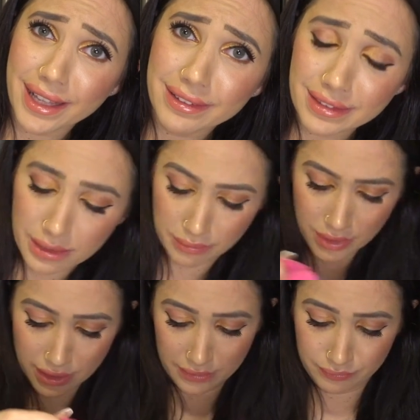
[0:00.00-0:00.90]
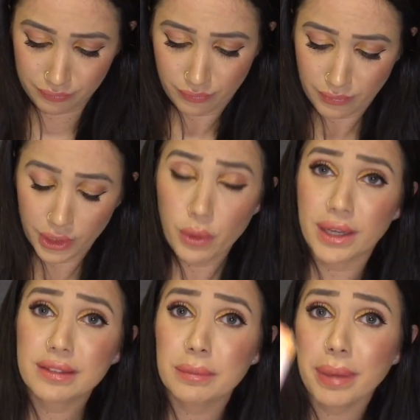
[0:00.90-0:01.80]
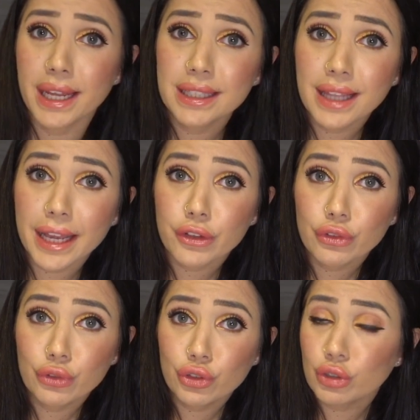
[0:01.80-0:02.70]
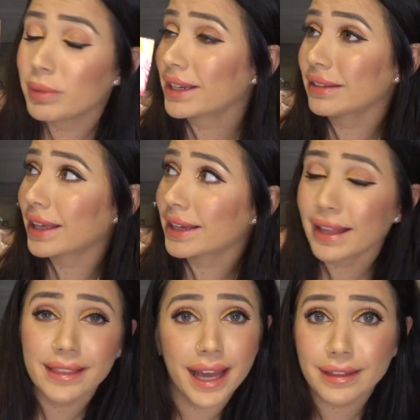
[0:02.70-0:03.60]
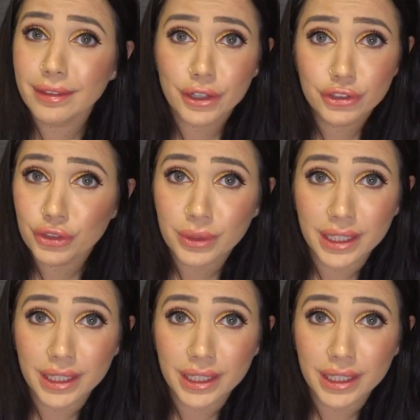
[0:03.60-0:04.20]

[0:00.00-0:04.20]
got some. You want some panty liners too? Because I got that in there too,